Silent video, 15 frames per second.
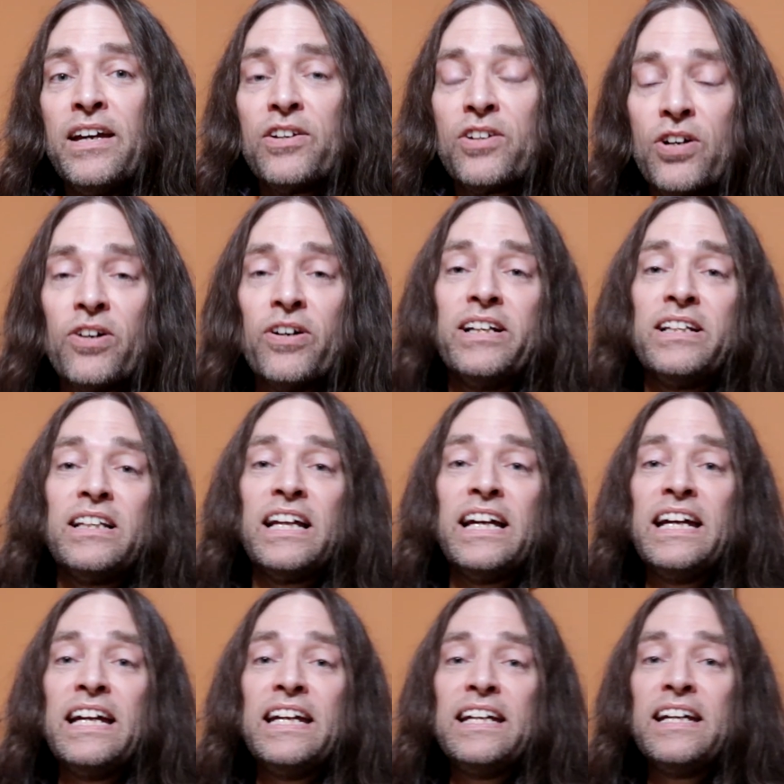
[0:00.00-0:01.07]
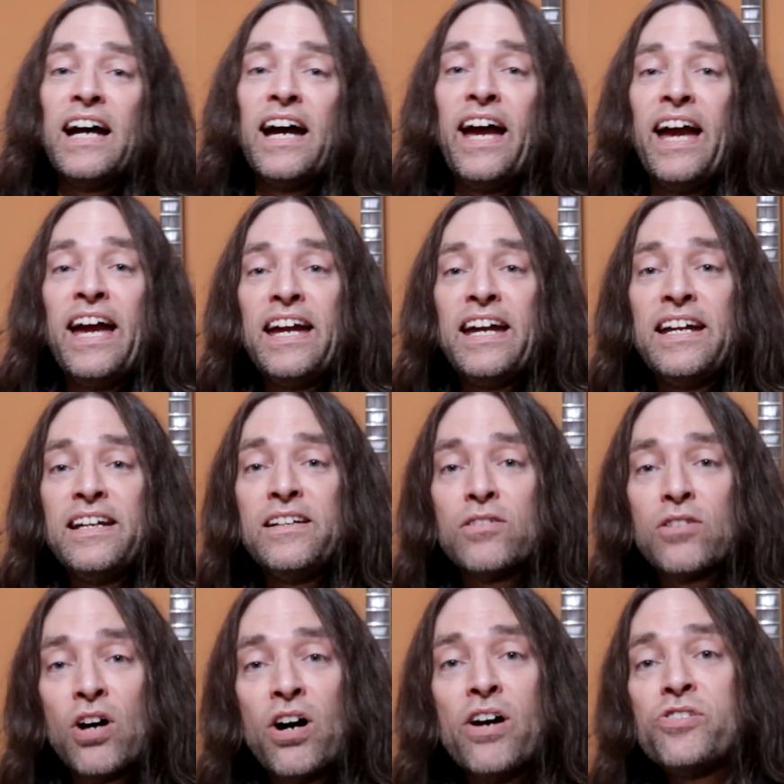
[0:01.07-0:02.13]
Currently, a
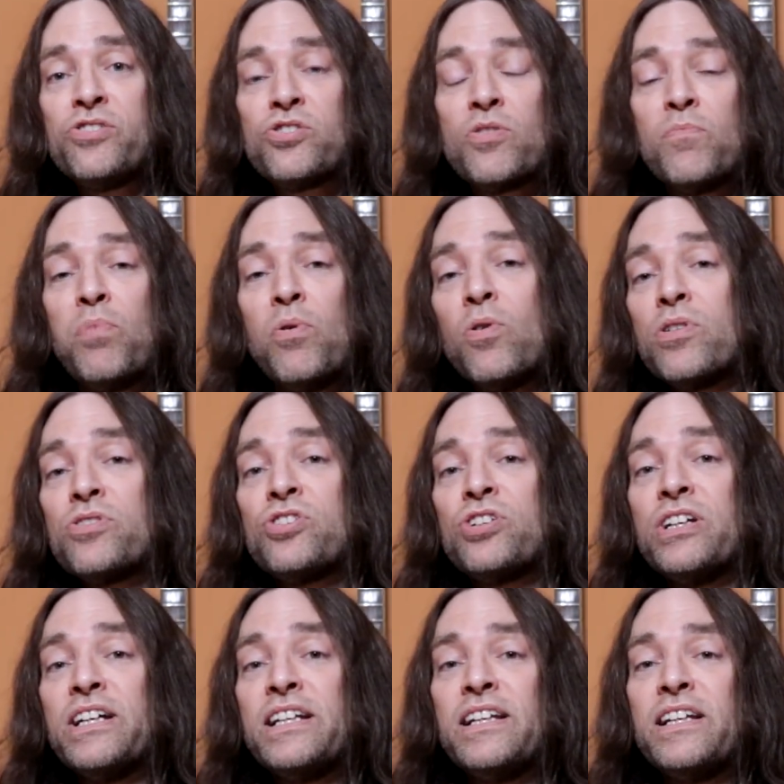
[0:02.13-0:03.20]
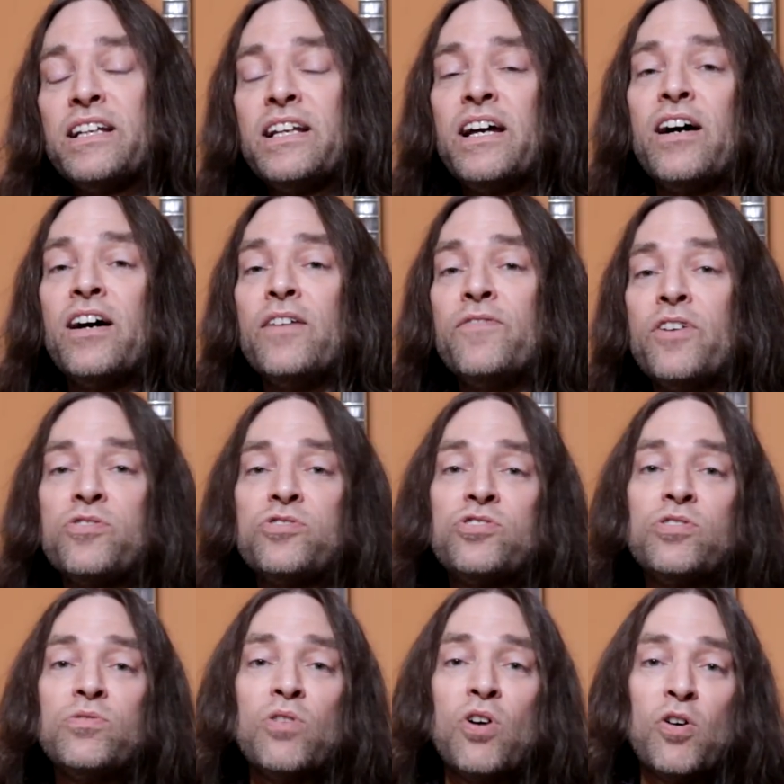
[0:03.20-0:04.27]
large portion of those
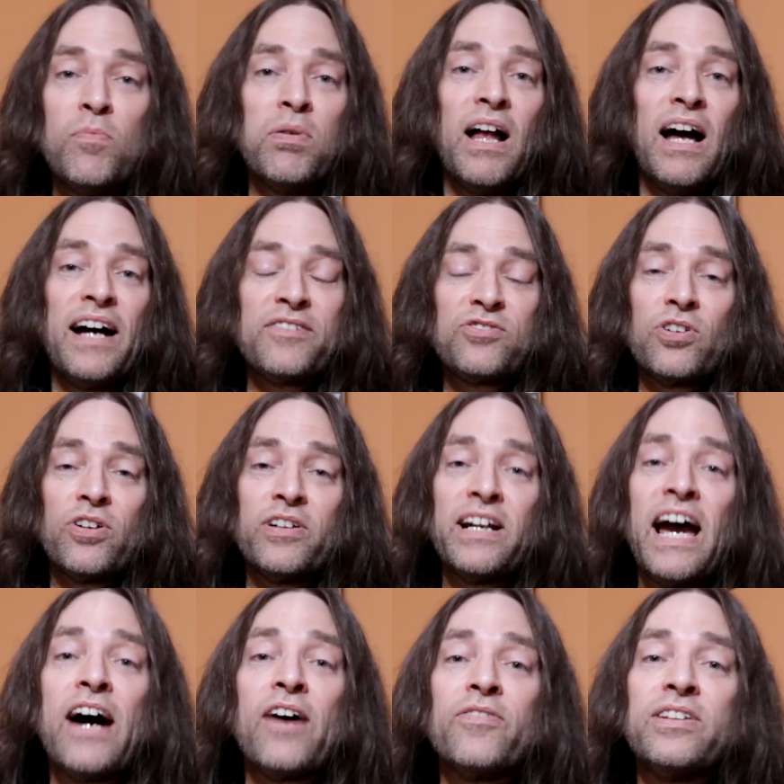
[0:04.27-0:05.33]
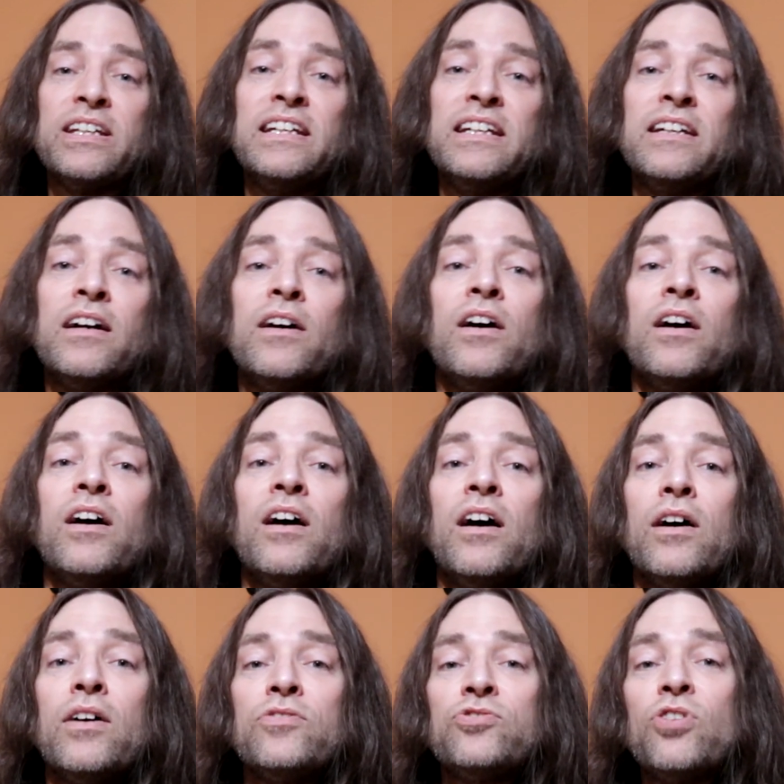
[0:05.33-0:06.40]
two oblasts are now the
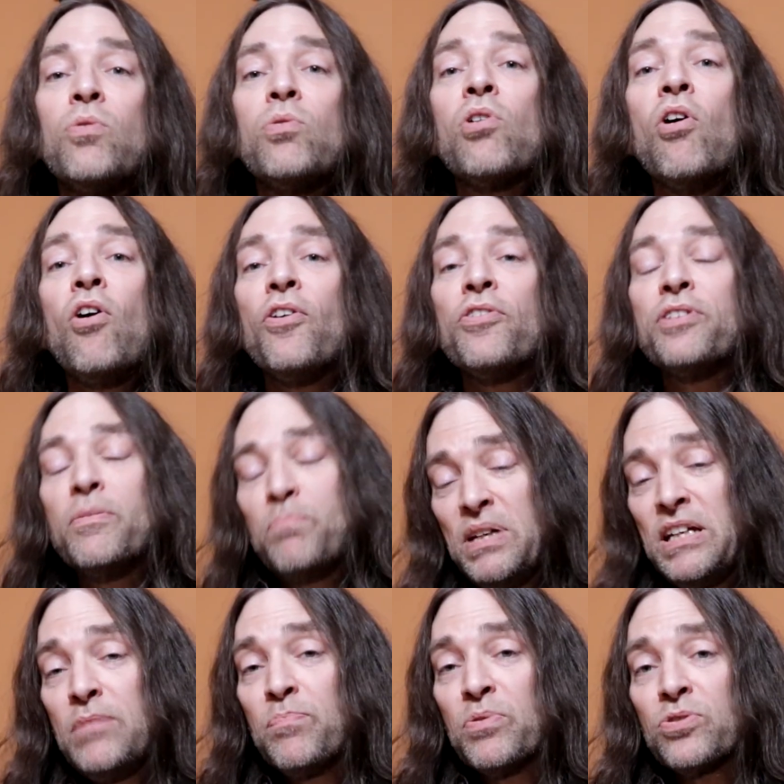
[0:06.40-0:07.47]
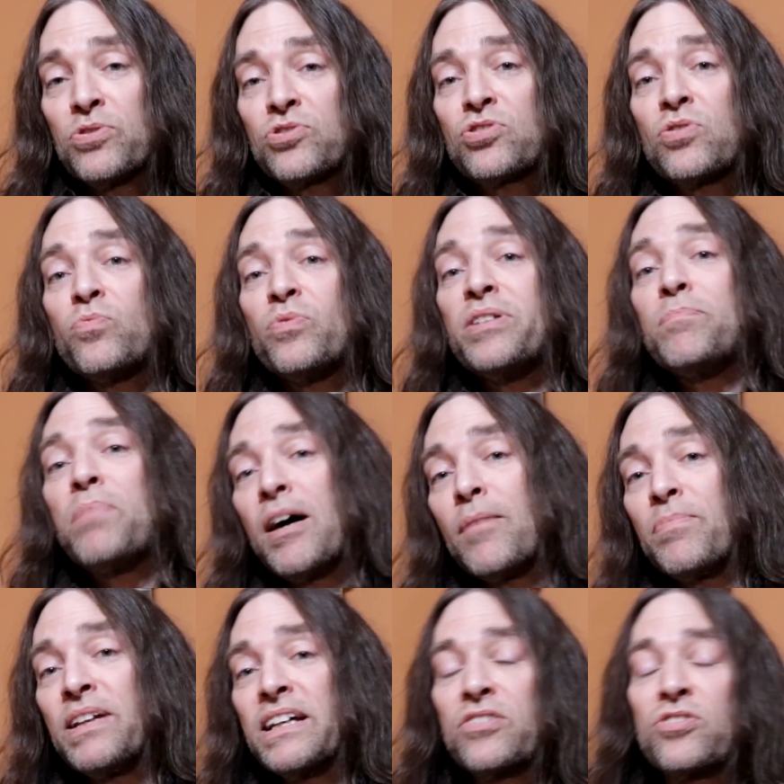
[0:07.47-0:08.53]
so-called People's
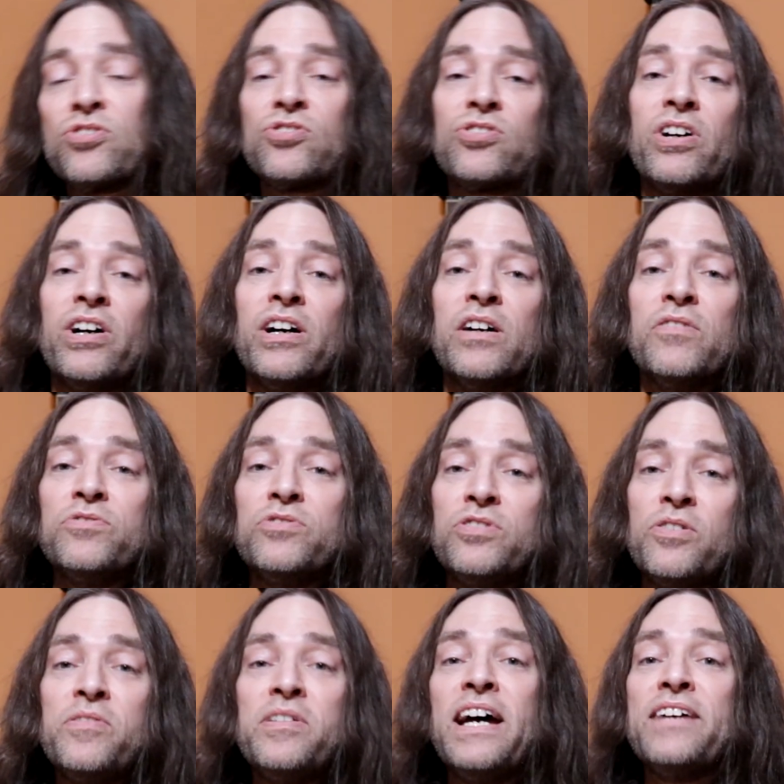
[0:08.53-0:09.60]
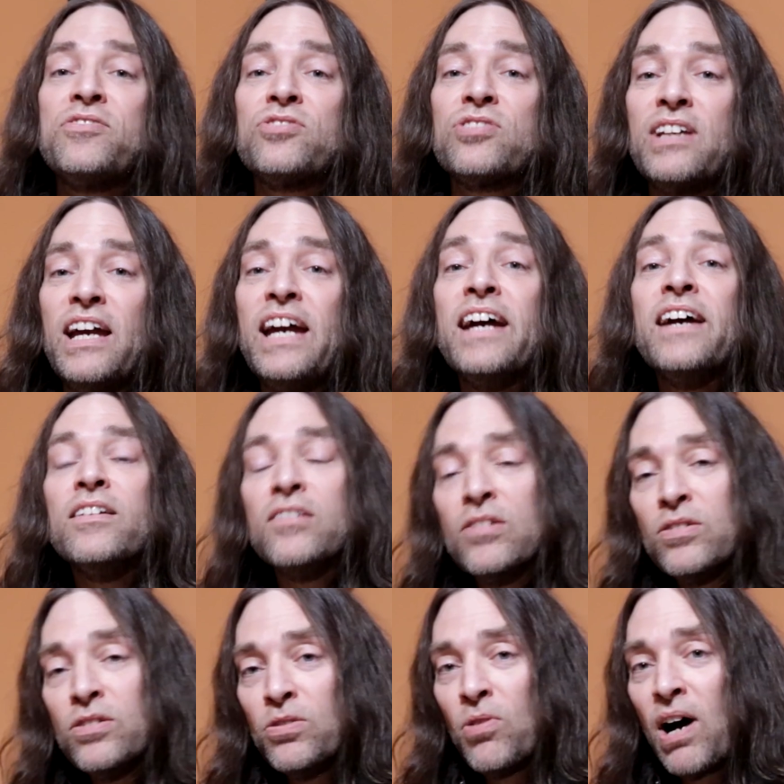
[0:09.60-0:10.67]
Republics of Donetsk
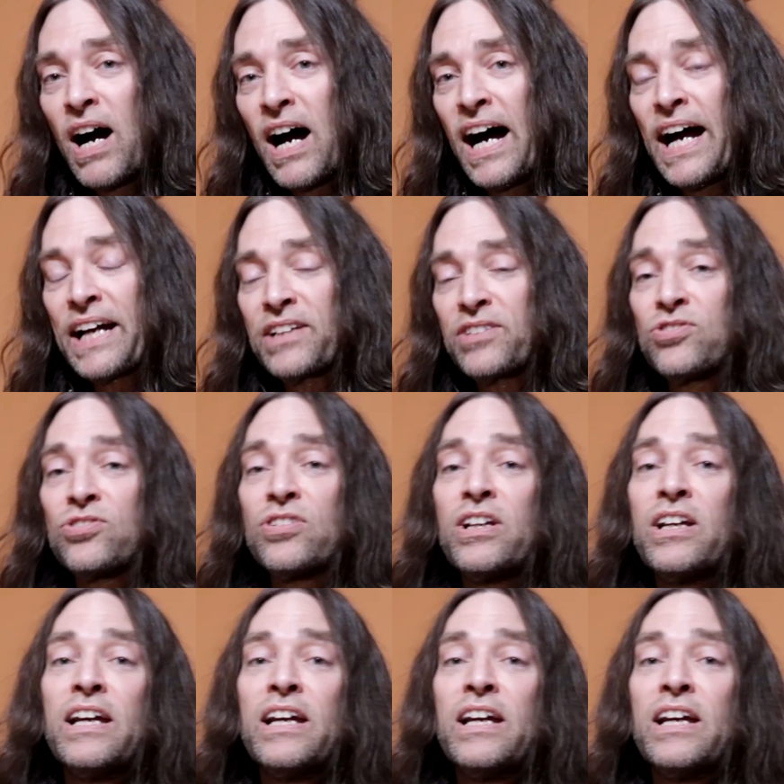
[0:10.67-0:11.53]
and Luhansk.